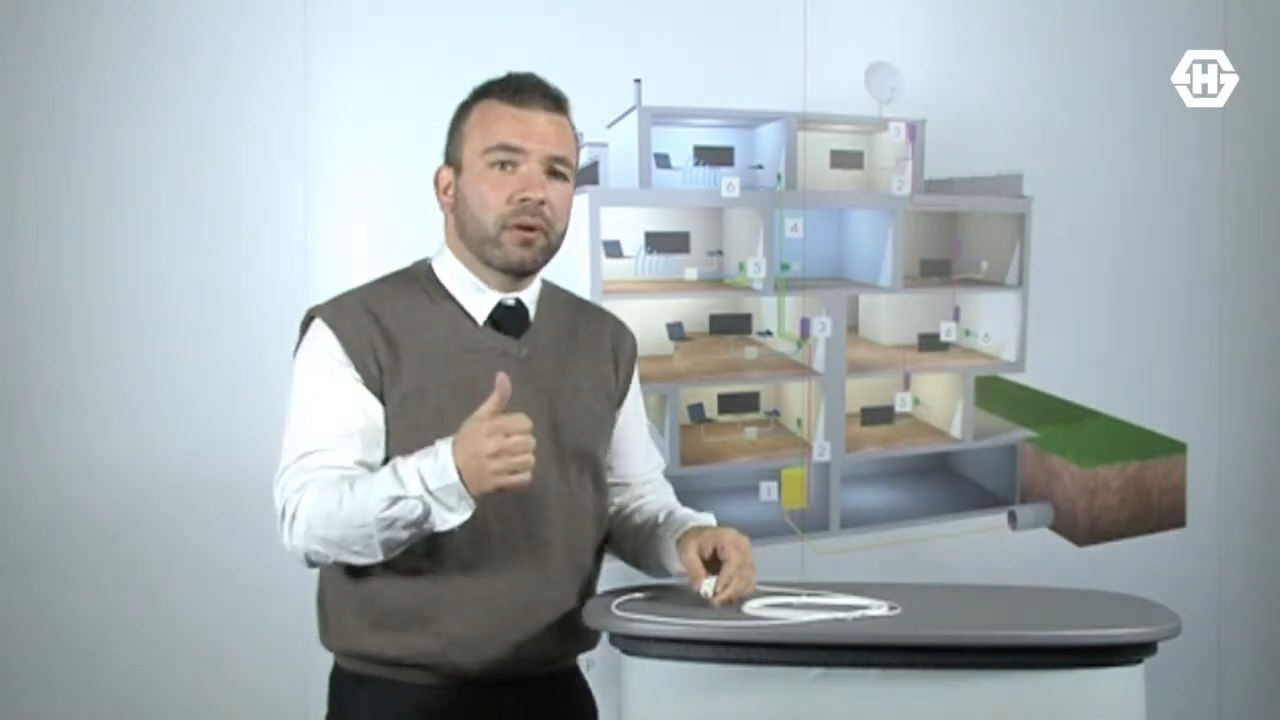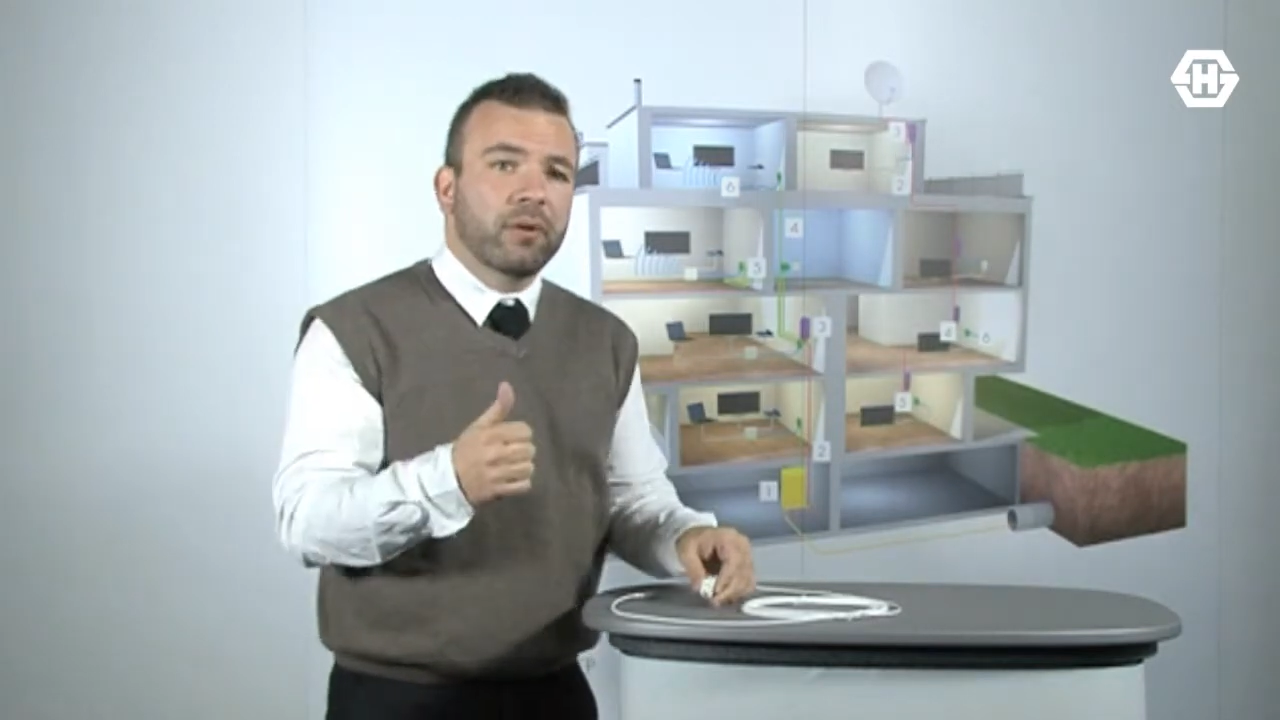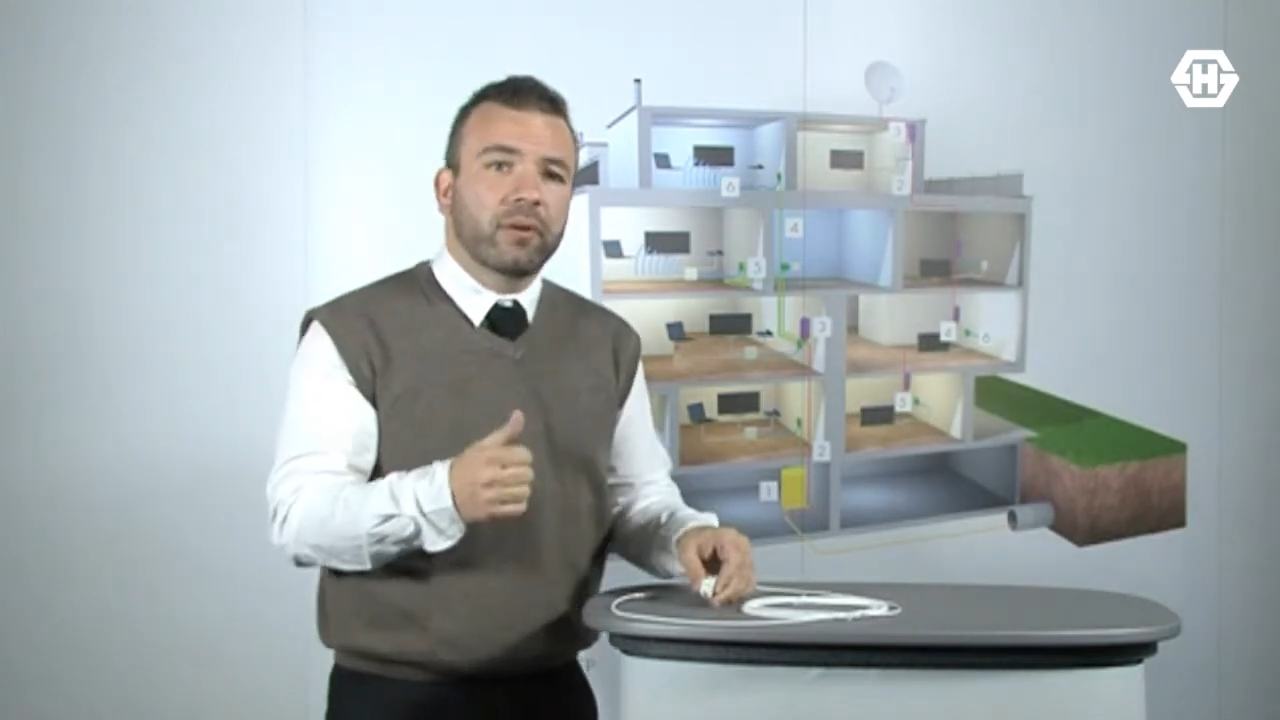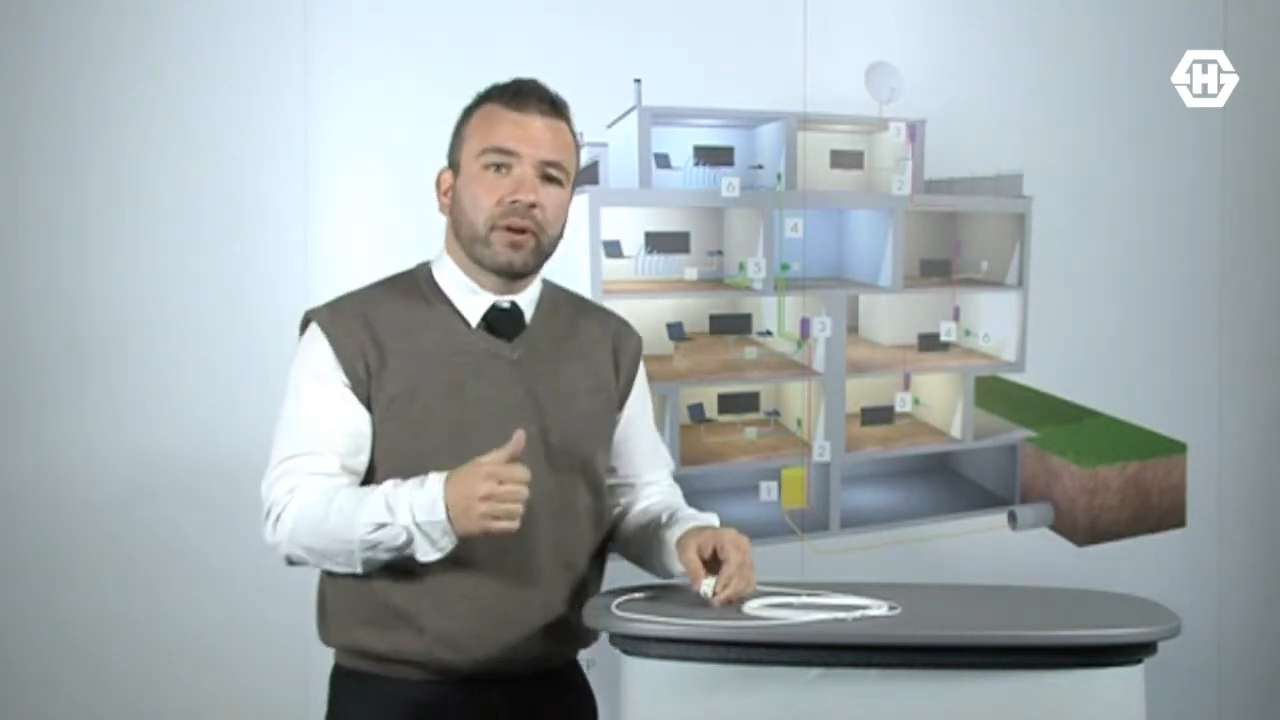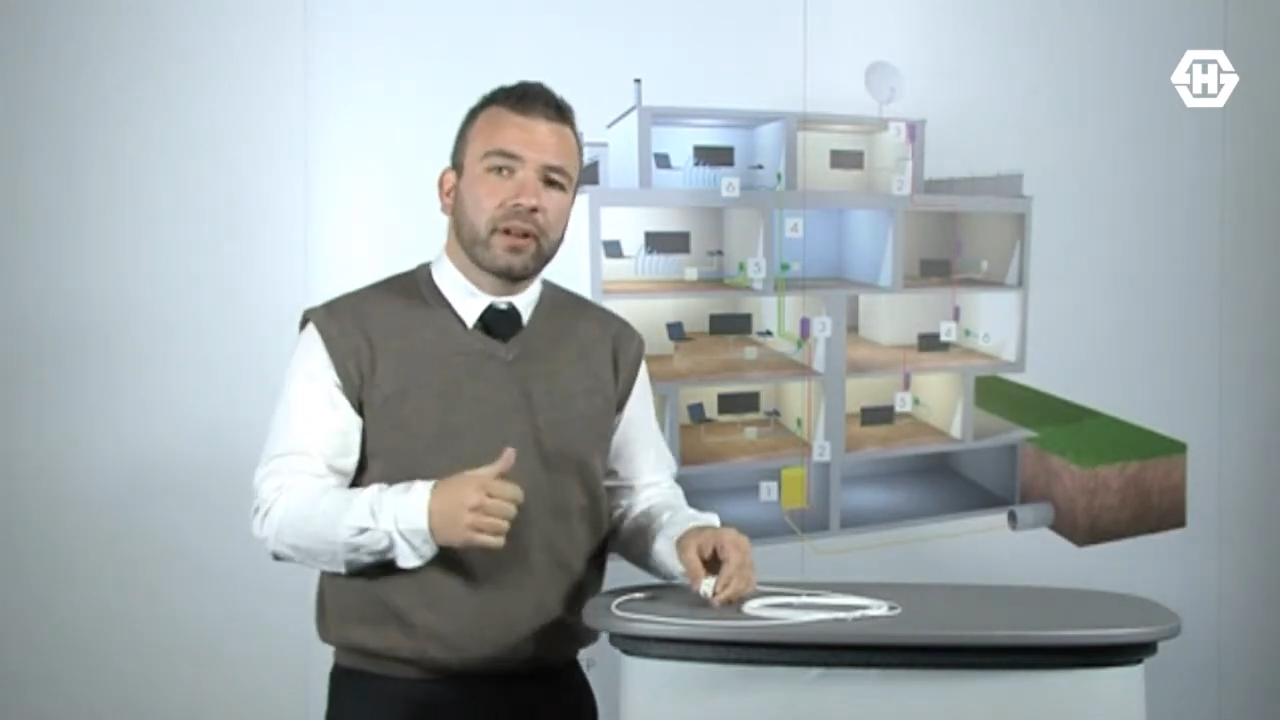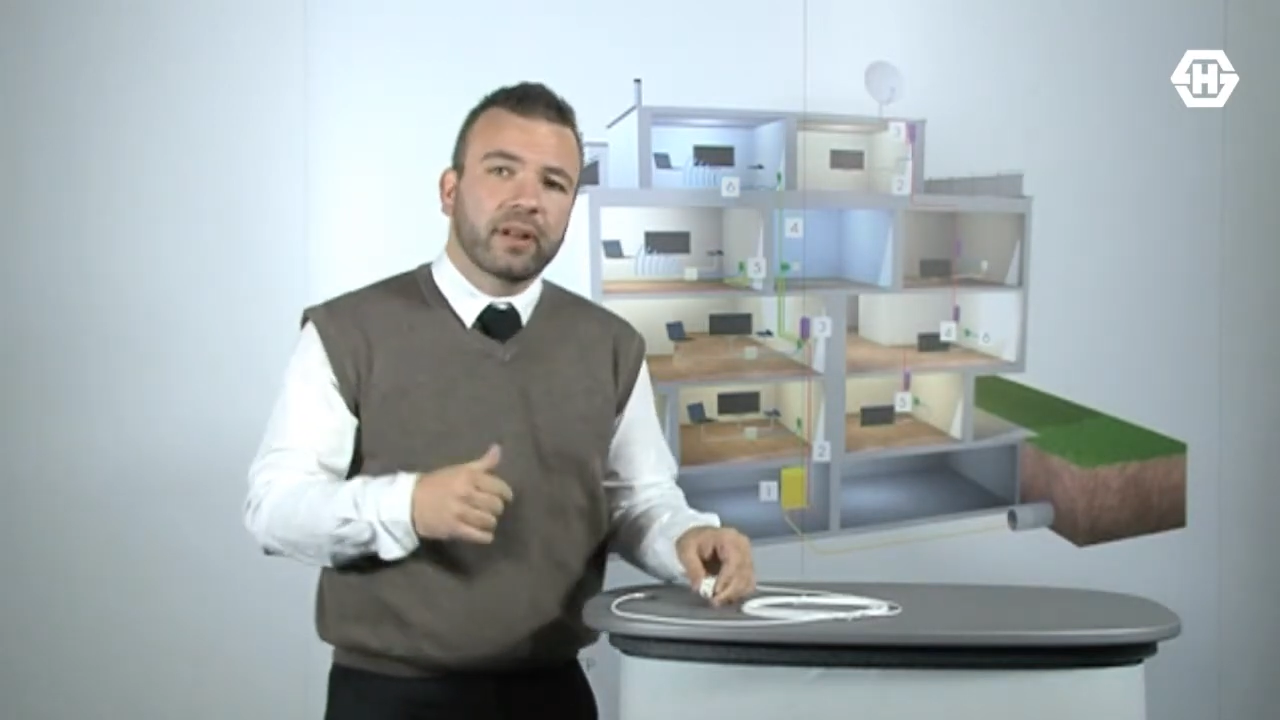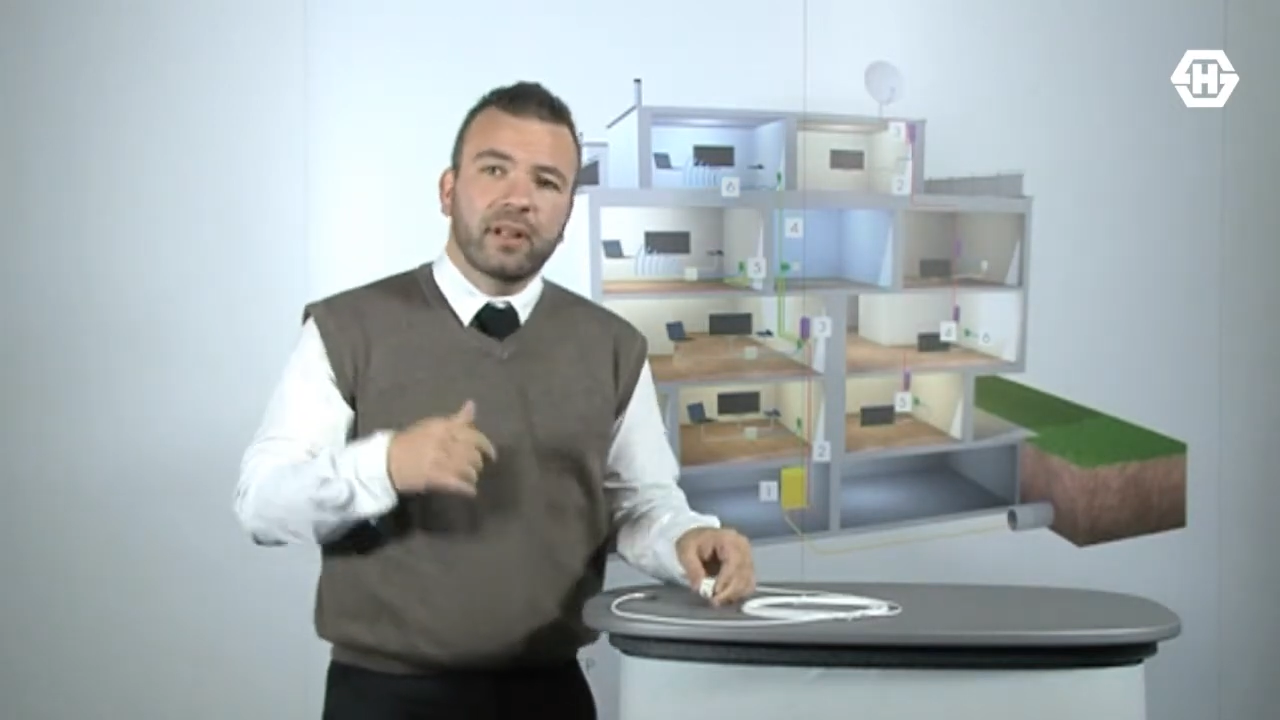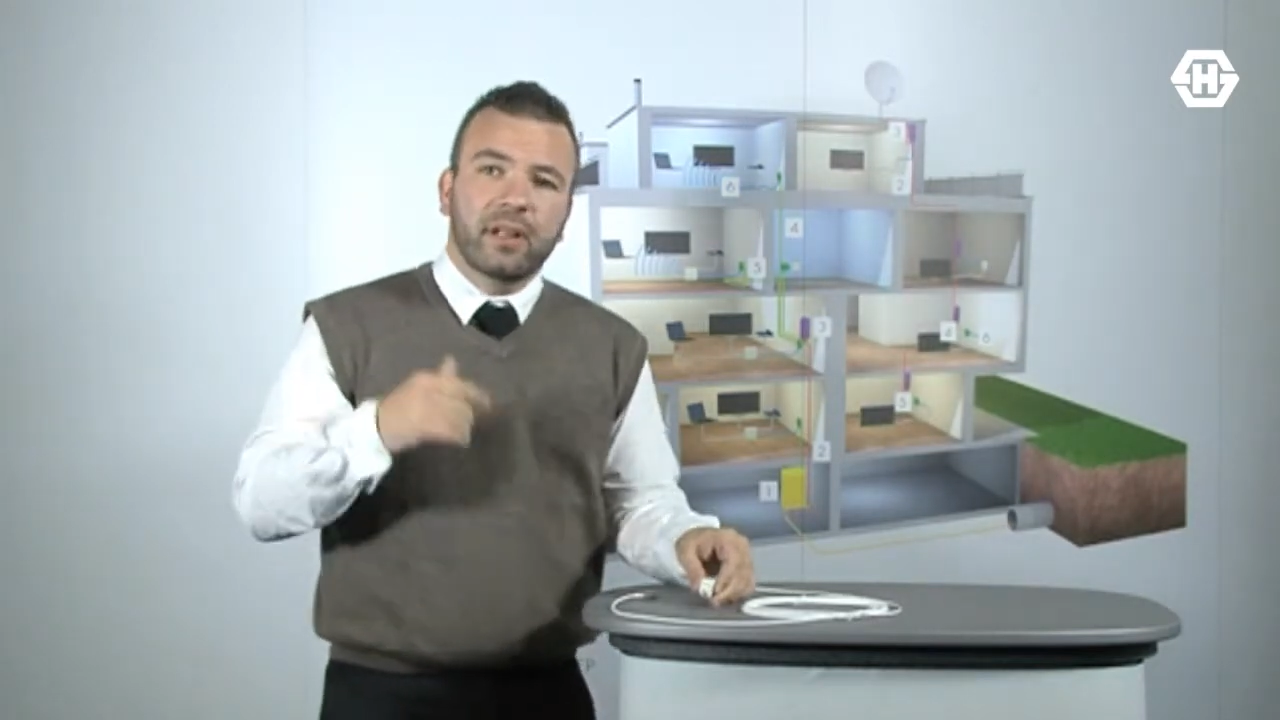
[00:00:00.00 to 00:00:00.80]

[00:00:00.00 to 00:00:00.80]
cord,